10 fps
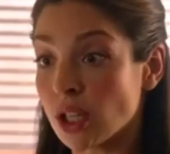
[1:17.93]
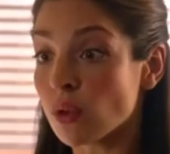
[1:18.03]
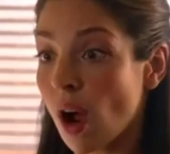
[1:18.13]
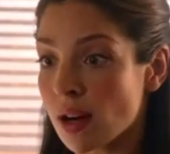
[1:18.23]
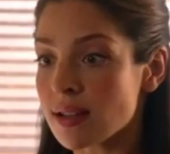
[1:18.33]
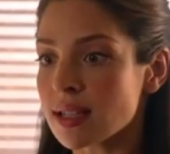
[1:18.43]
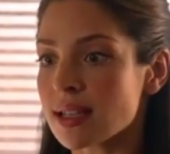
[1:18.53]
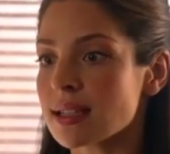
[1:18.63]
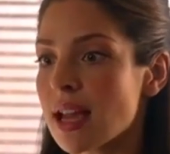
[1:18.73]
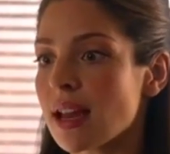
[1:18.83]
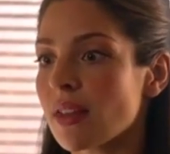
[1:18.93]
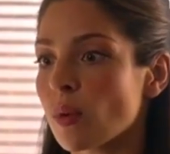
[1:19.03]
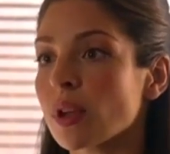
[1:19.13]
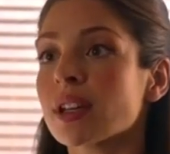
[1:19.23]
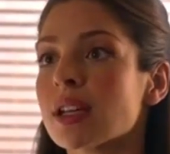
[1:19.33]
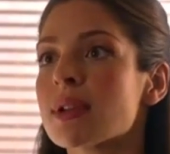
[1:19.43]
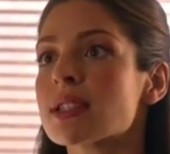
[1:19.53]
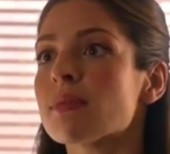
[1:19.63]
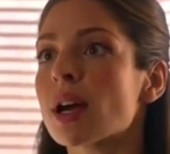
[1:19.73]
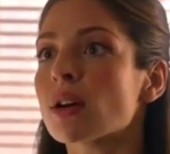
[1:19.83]
Can you honestly say that William
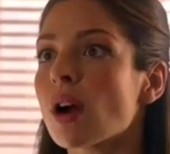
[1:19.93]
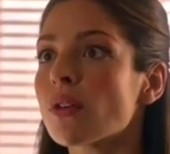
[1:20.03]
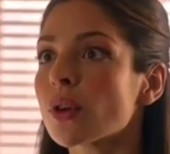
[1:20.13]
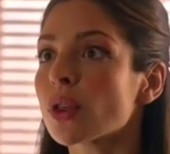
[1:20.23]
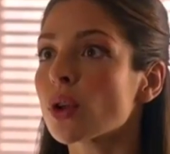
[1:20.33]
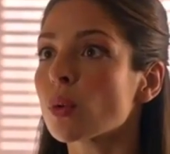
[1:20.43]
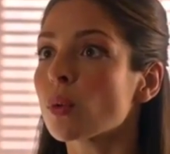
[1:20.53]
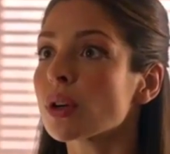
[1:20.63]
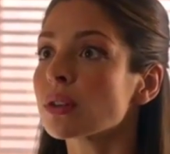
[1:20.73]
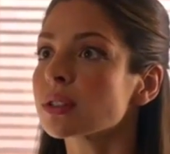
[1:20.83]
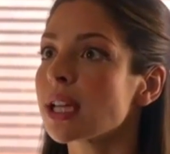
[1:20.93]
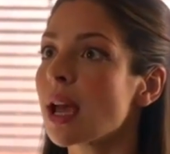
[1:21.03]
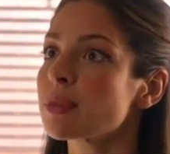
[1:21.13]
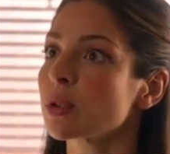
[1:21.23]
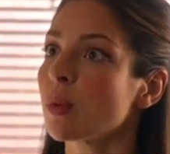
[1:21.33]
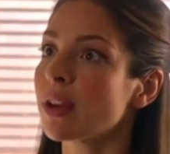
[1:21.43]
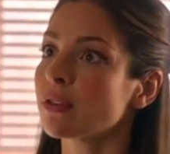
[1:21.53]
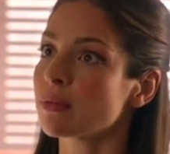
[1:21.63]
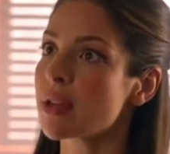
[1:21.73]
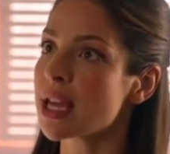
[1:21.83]
isn't better off with your world kept away
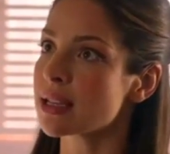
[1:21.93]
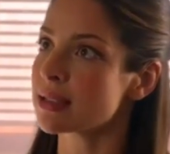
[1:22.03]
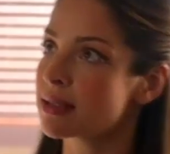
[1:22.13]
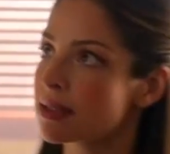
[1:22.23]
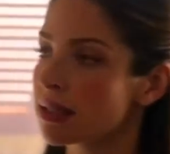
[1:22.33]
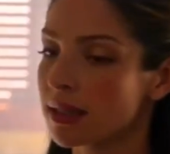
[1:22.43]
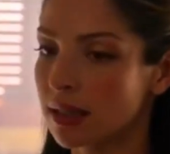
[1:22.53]
from his?